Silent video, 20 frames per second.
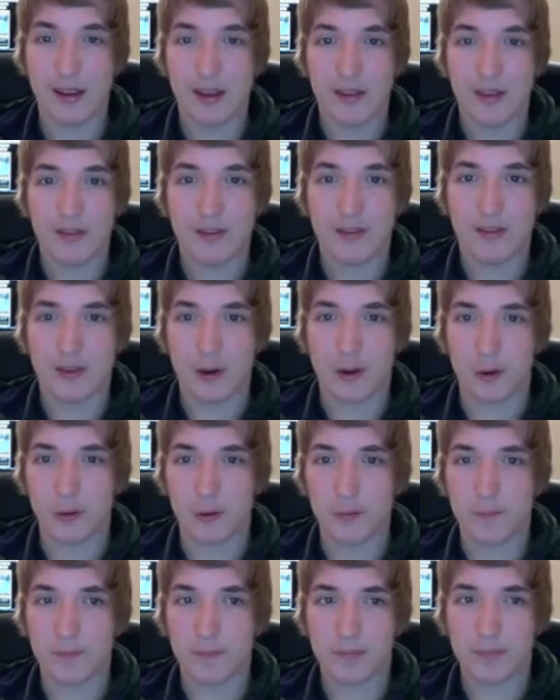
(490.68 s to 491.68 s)

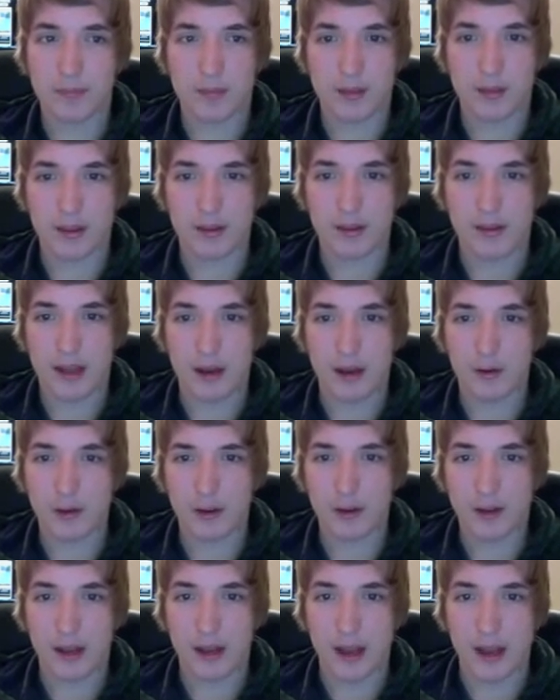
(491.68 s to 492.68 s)
So now you're going